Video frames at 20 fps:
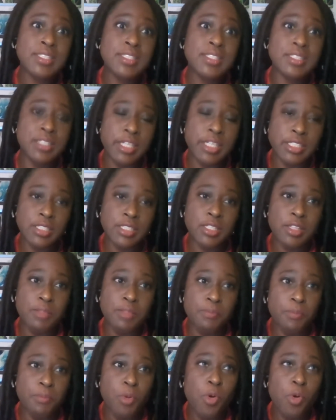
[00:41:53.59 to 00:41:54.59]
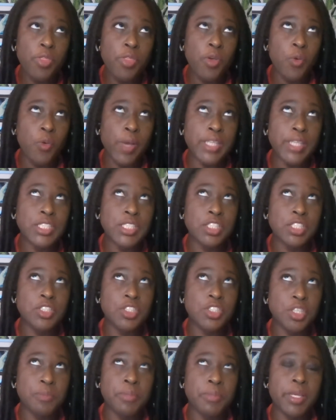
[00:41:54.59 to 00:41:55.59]
It's more the question
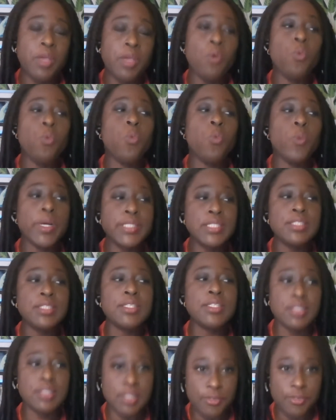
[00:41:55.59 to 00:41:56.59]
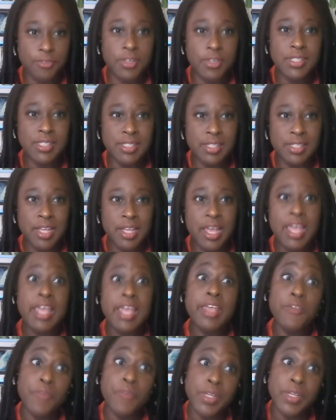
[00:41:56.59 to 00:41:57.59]
should be, what's the difference
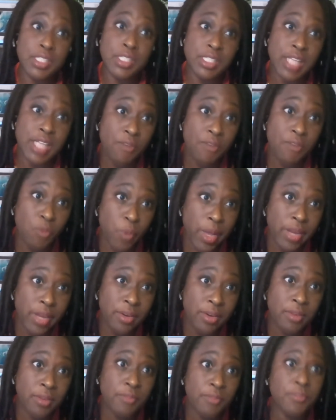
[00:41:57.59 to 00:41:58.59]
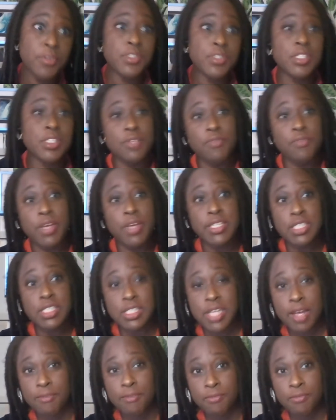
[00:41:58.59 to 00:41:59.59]
if I just have 1 versus
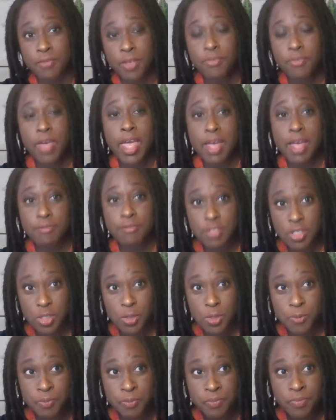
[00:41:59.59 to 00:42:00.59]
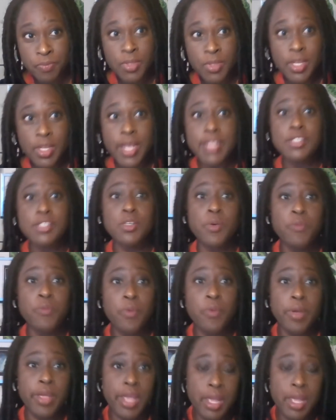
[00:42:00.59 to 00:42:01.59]
if I have 2? And so if
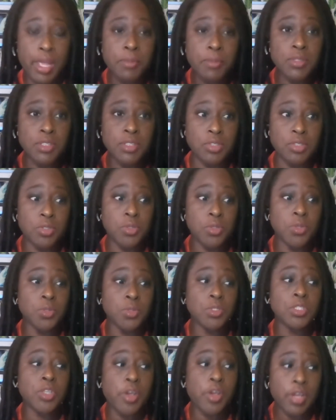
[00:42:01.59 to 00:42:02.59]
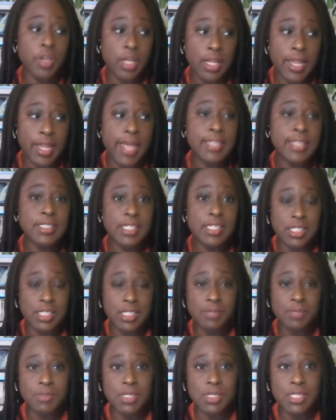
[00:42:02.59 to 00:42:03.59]
we're able to start collecting
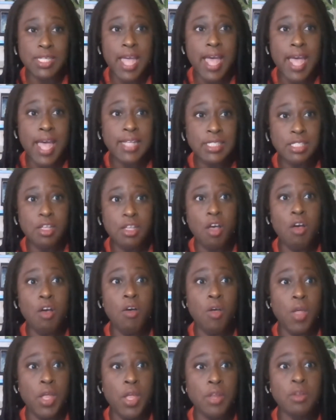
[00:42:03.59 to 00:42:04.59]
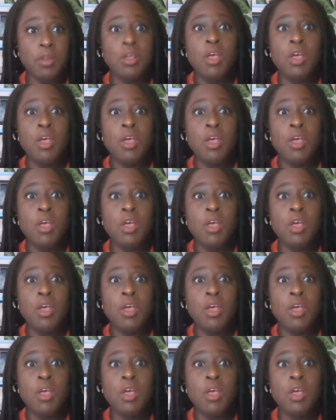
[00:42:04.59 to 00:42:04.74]
some stats on,